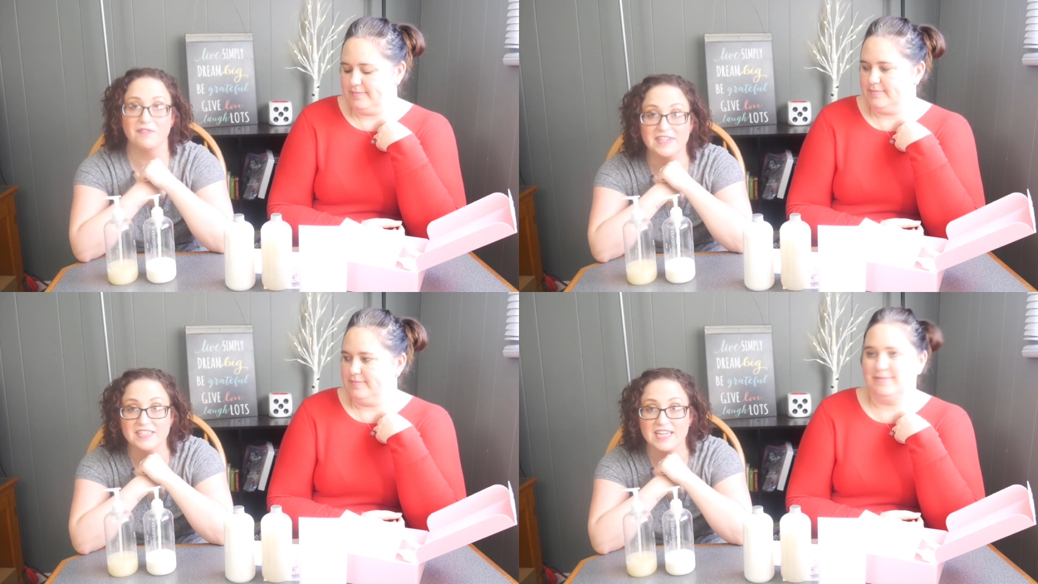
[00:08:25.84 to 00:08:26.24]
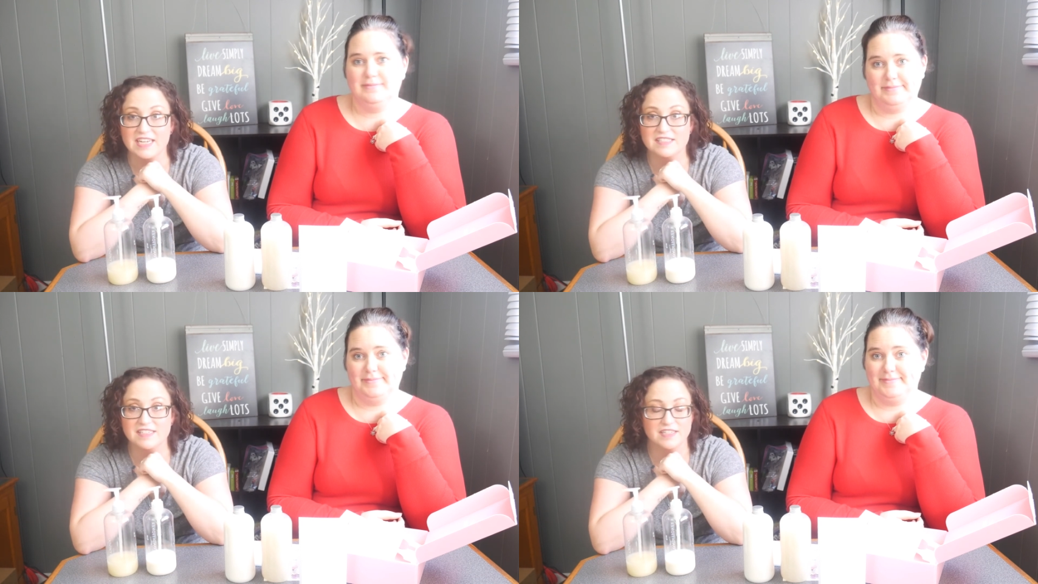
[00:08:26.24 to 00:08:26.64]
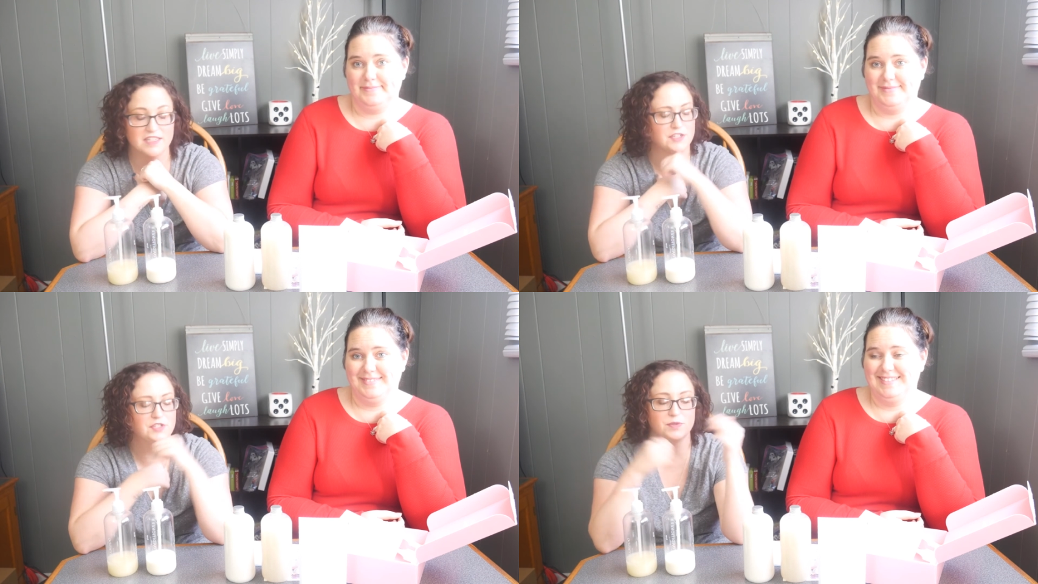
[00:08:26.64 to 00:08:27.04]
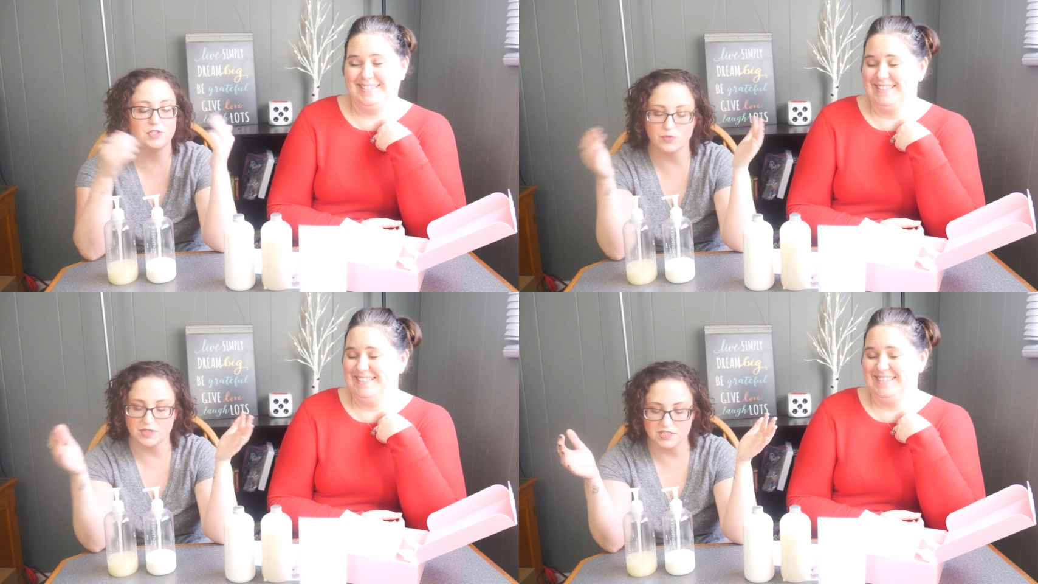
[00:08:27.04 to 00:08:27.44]
Speaker 1: fantastic and you
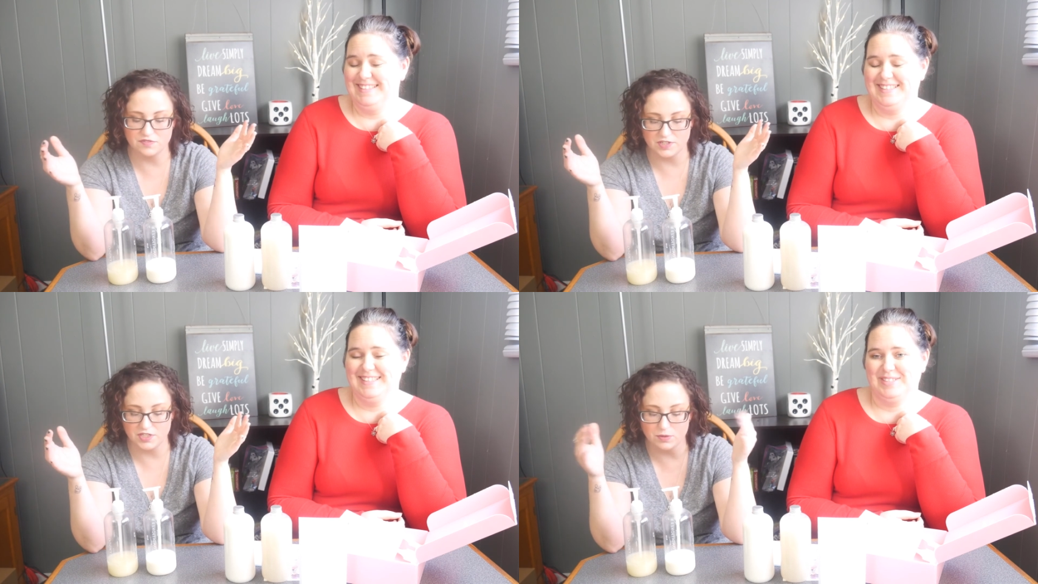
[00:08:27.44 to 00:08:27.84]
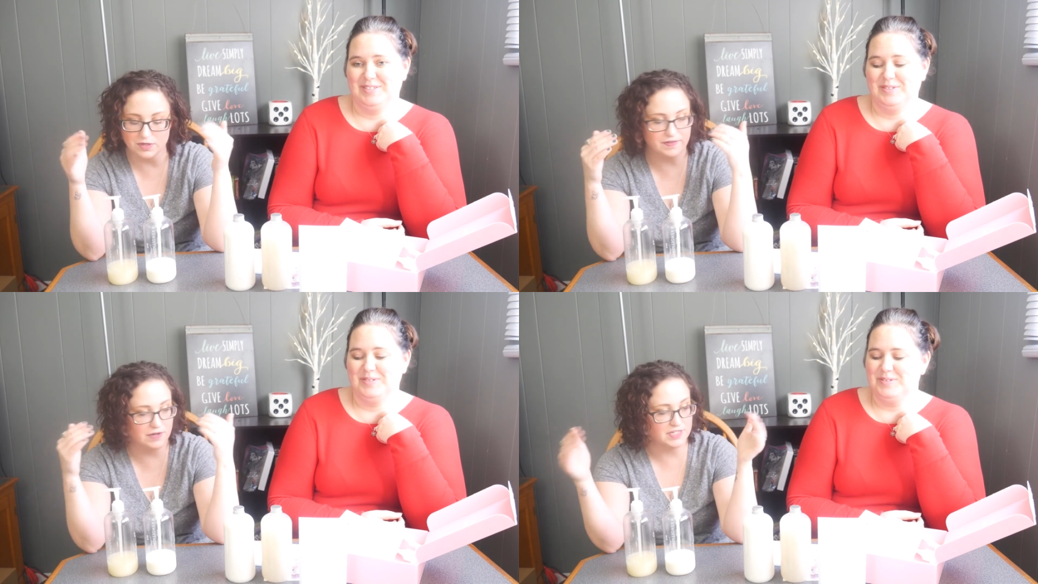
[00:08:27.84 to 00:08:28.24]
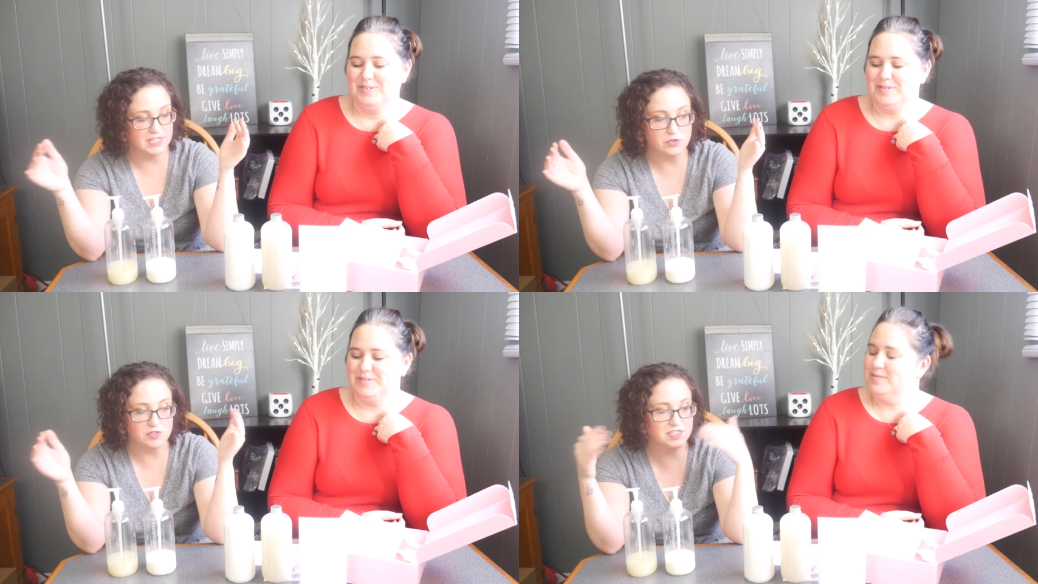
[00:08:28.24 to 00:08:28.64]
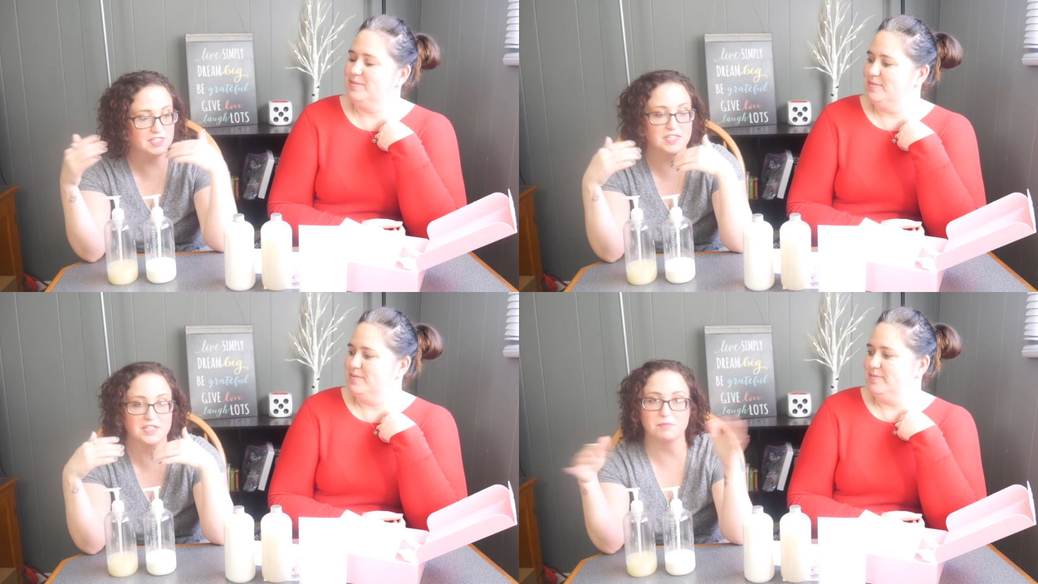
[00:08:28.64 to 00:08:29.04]
enjoyed this video or found it
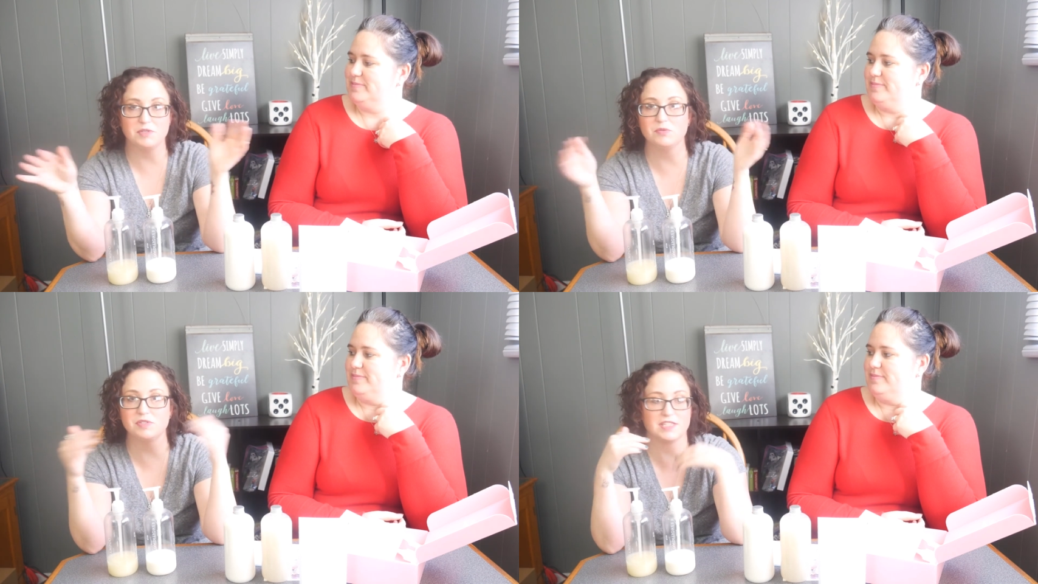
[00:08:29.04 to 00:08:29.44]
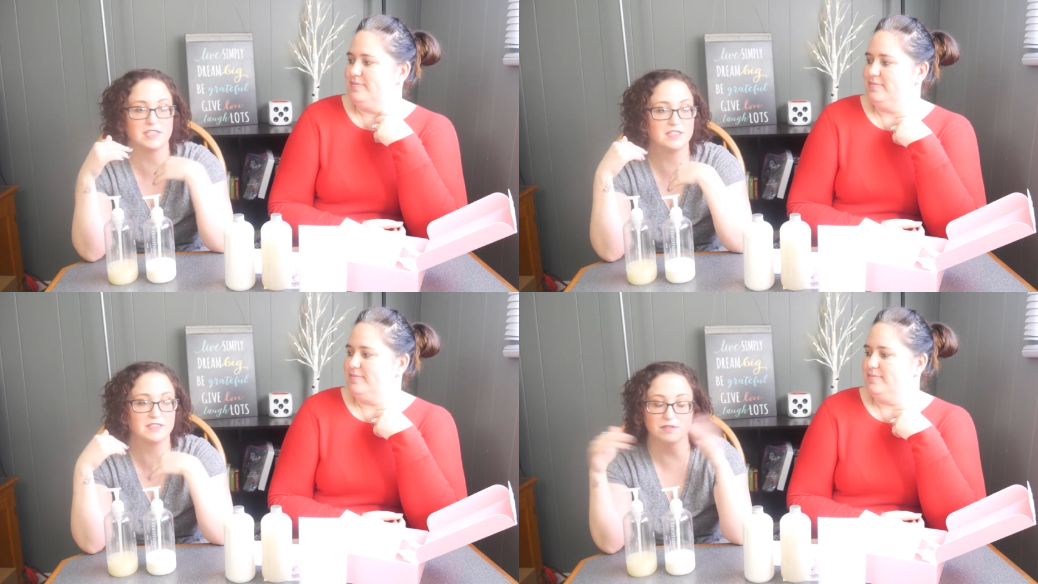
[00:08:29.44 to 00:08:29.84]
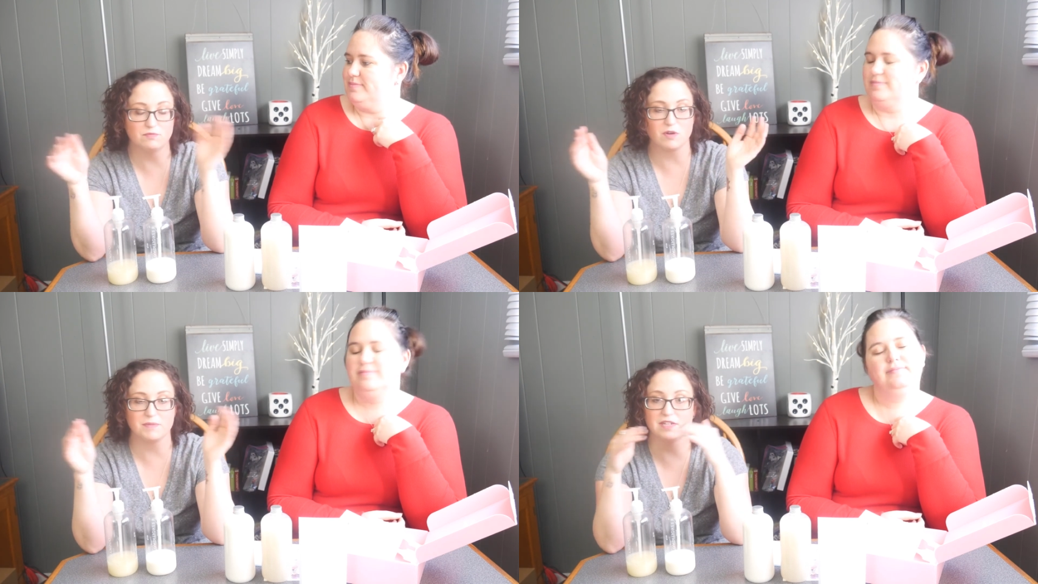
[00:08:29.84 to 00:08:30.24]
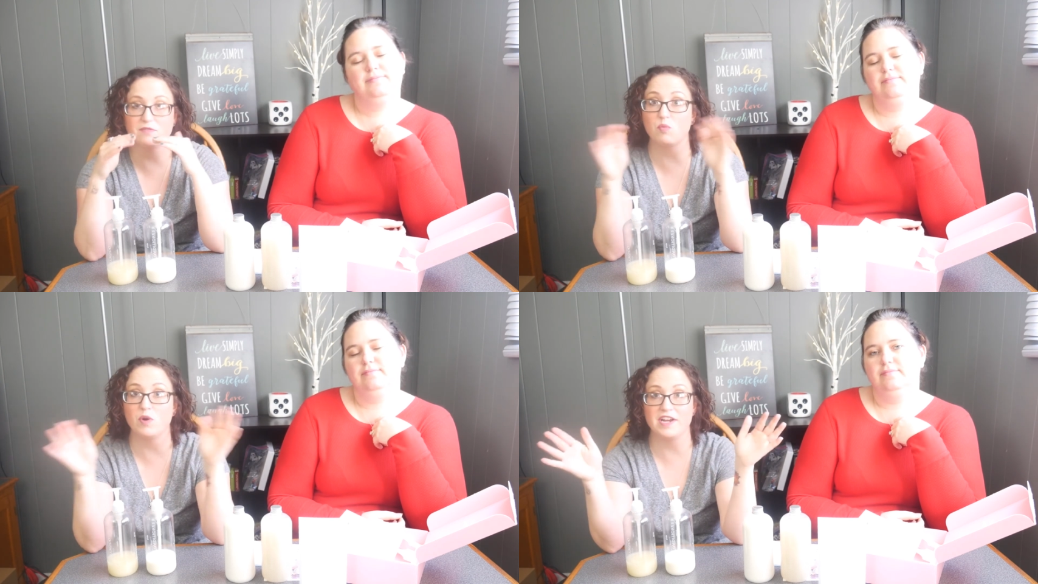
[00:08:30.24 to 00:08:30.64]
interesting, amusing, informative,
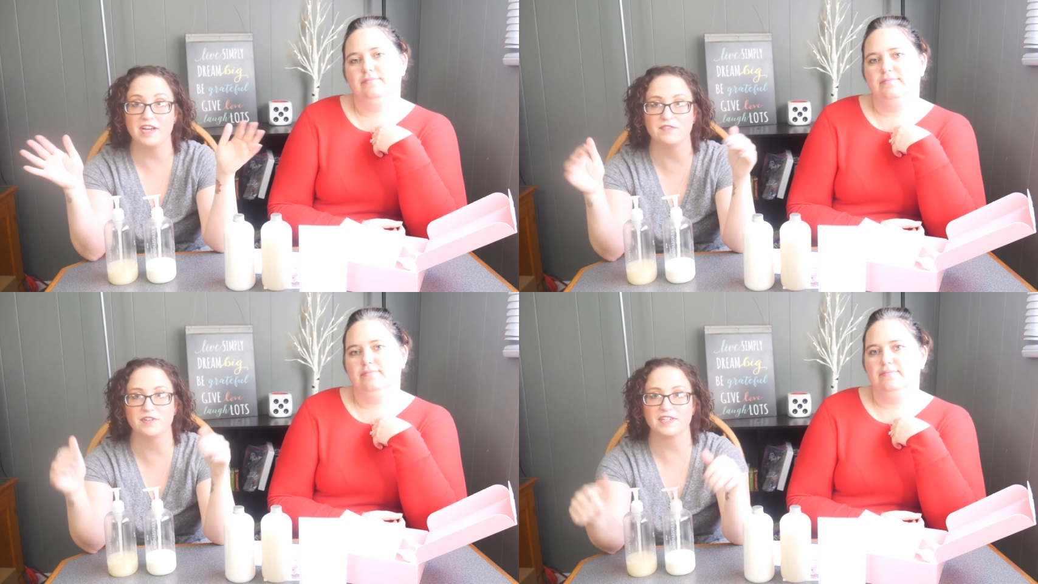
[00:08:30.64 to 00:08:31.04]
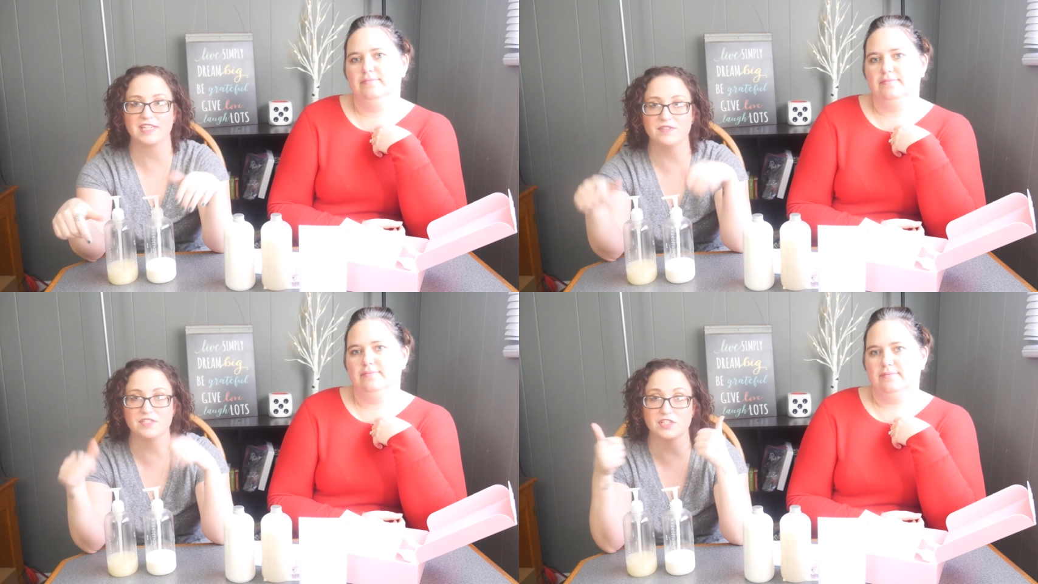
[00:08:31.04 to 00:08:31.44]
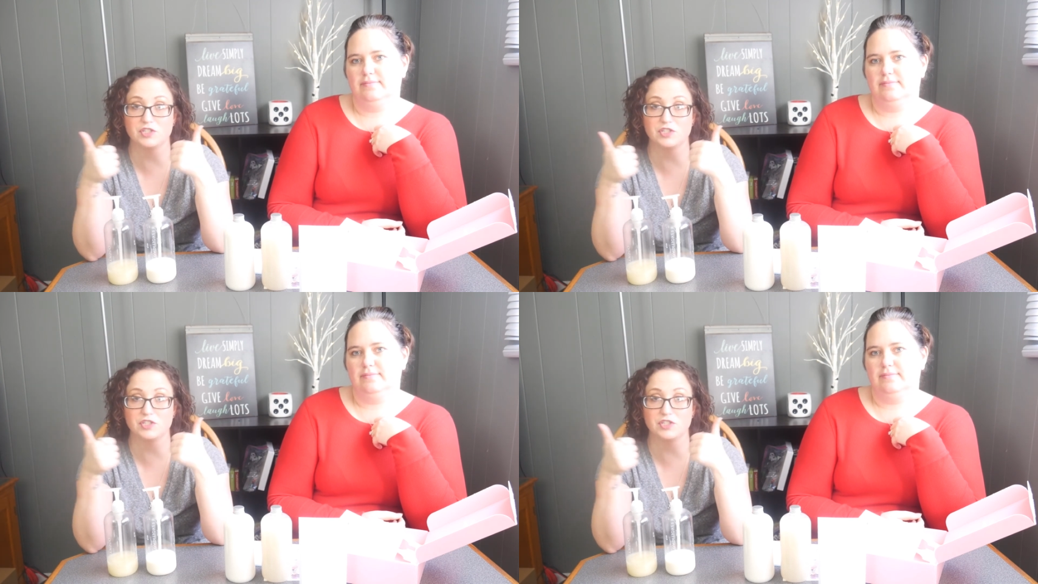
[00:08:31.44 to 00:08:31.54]
whatever, give us a